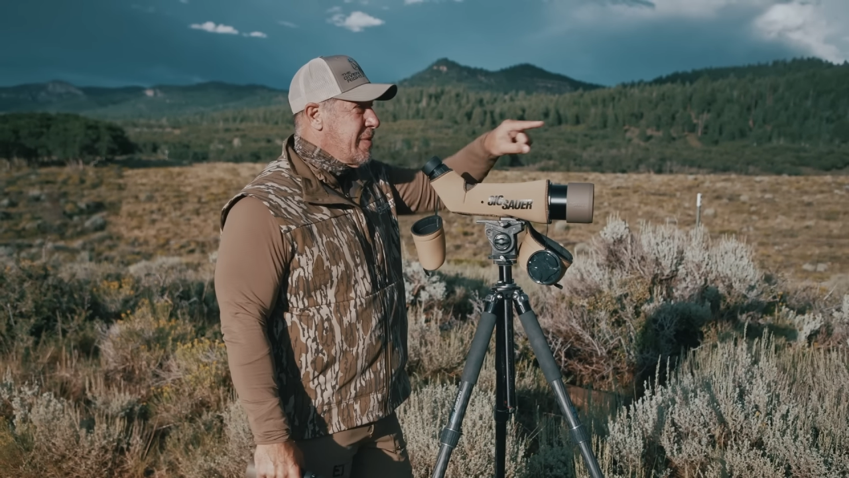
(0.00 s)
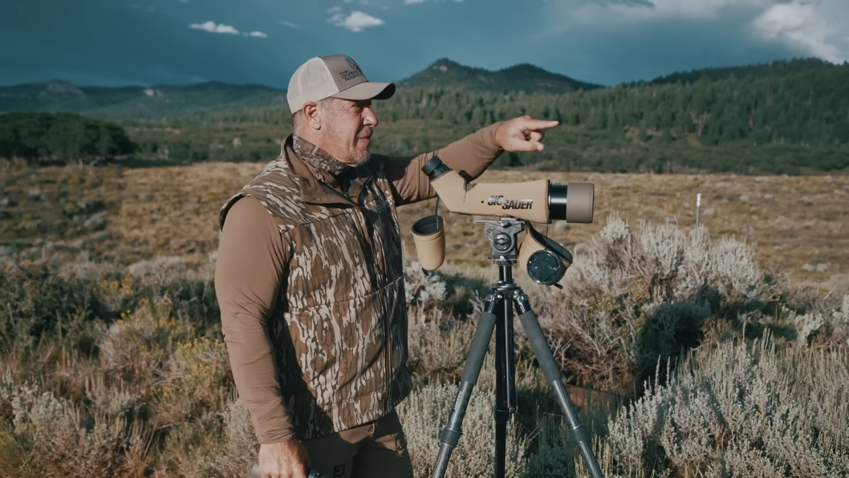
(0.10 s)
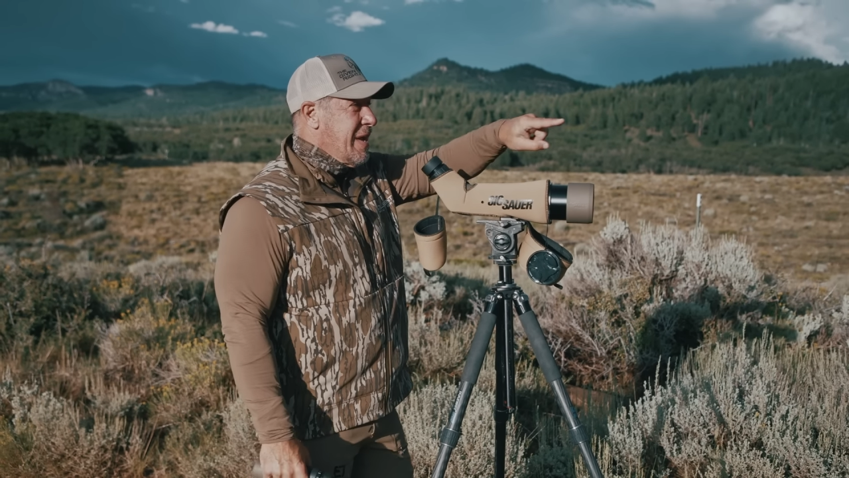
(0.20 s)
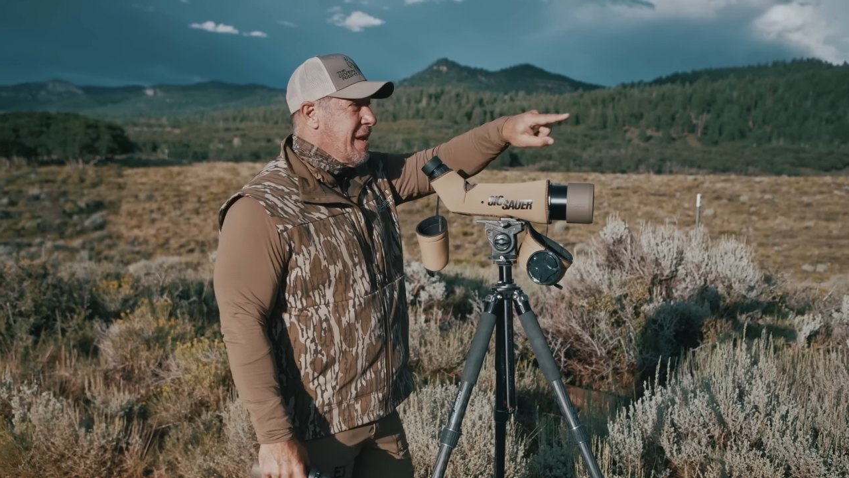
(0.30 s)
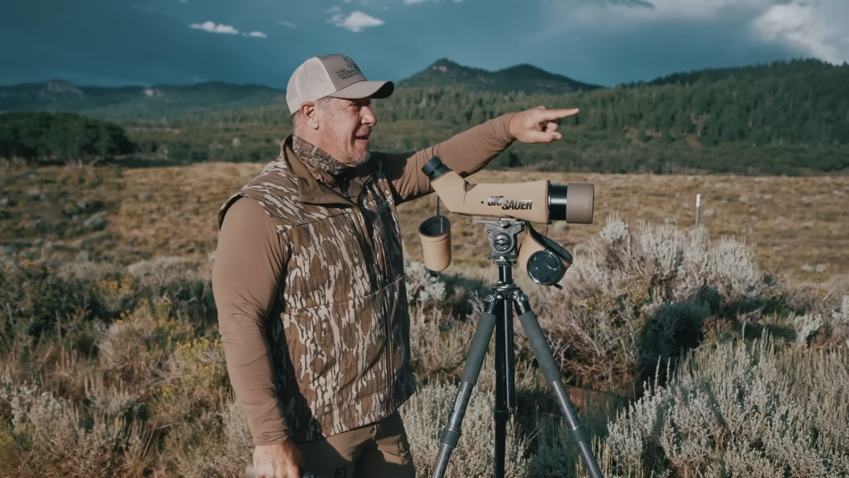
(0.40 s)
but
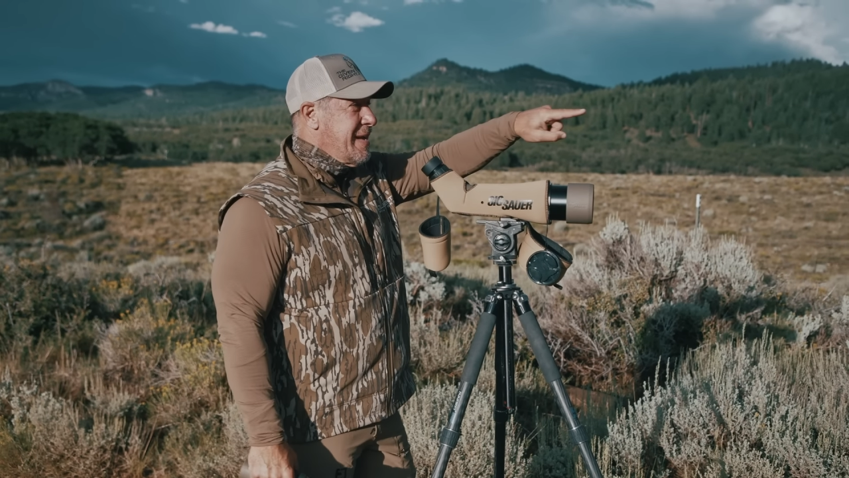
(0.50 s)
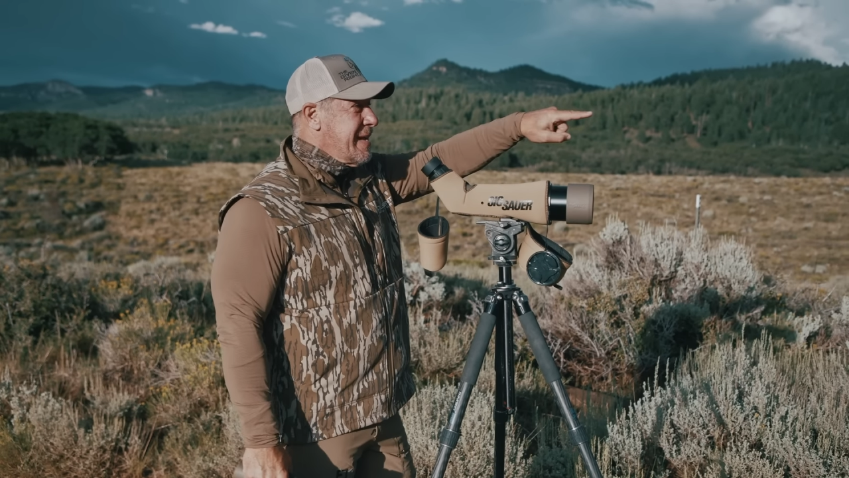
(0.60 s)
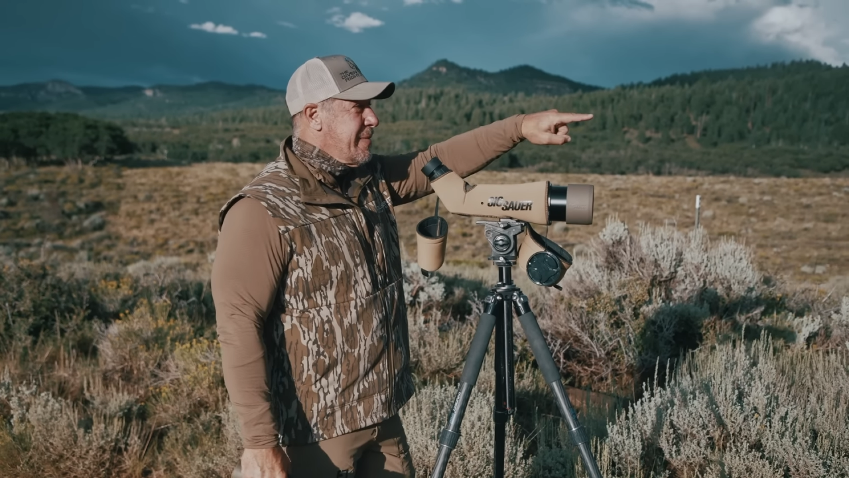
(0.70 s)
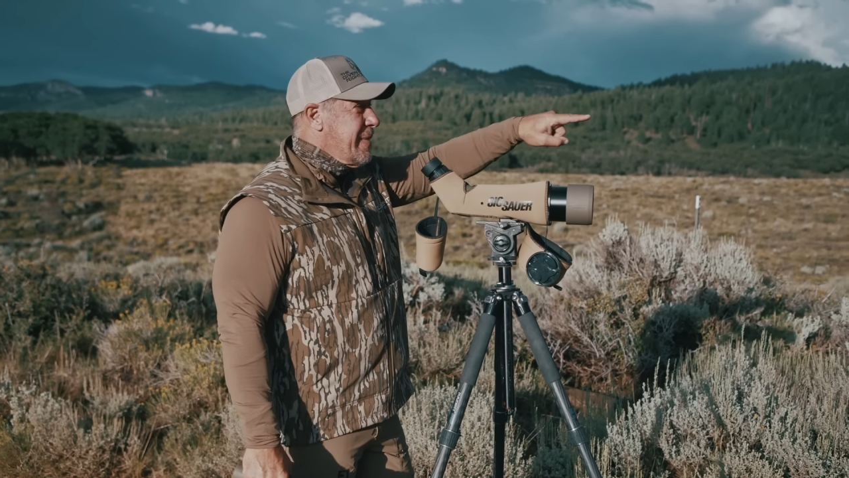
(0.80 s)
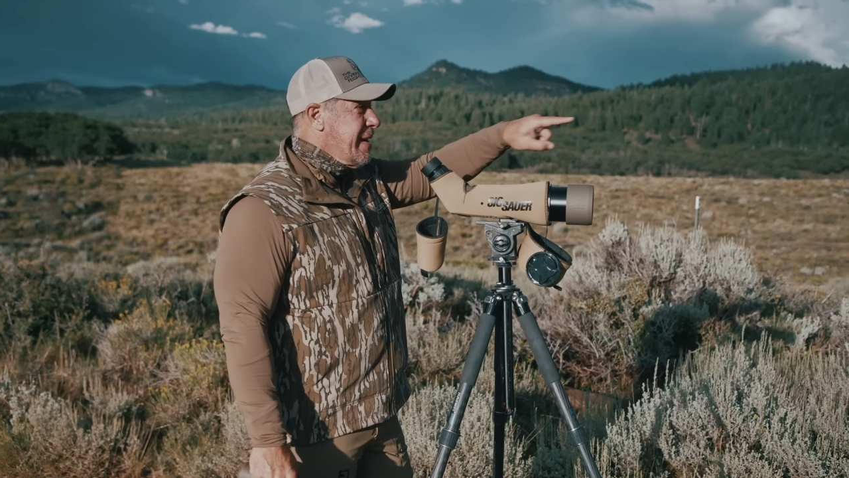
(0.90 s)
we got lightning in
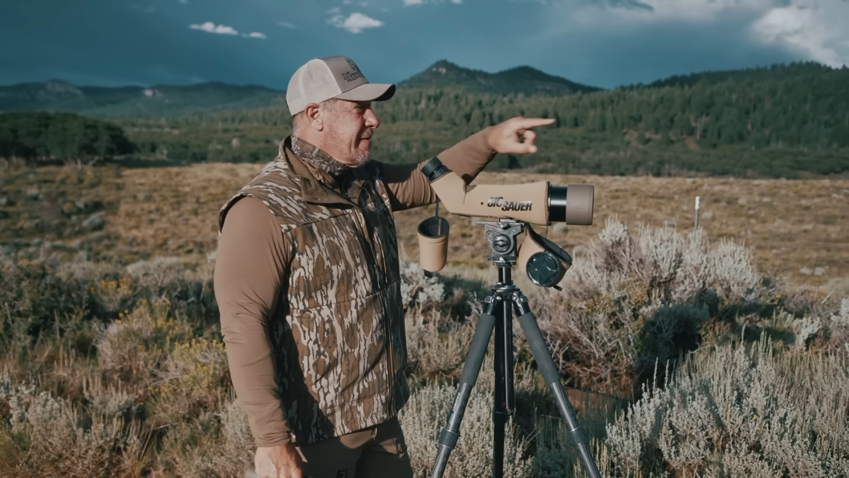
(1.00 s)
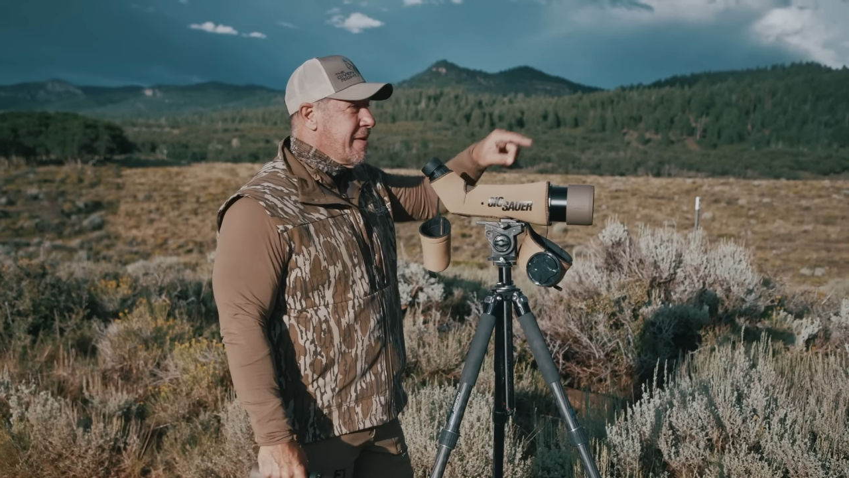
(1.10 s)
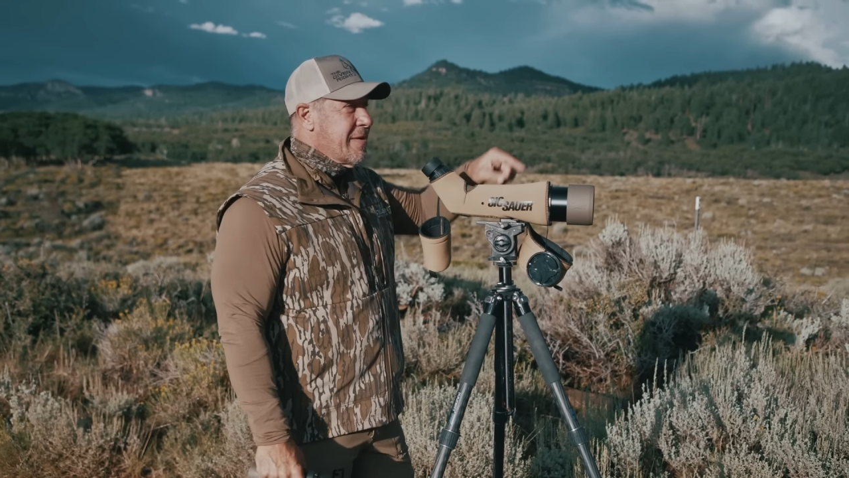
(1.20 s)
the background